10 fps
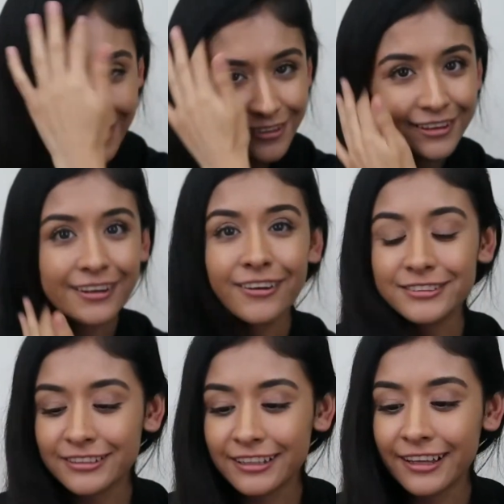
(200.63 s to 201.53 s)
You can
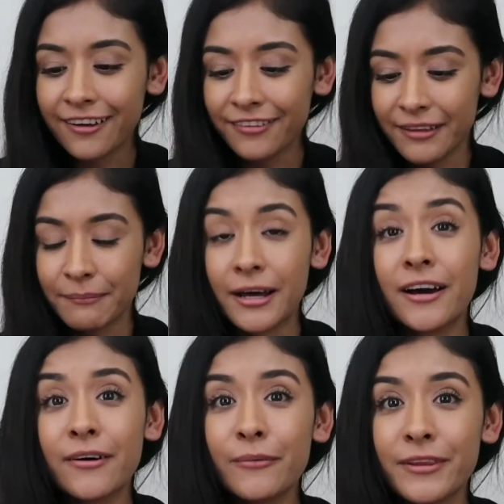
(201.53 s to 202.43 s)
also click on the
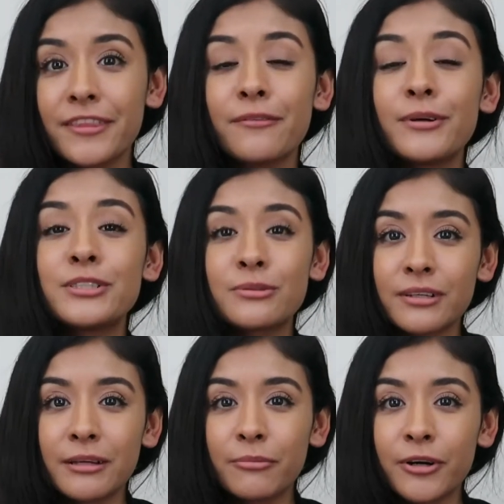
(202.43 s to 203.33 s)
about, which is
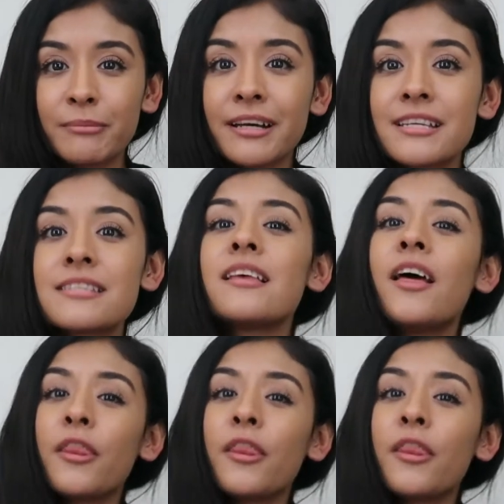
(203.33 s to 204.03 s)
really important because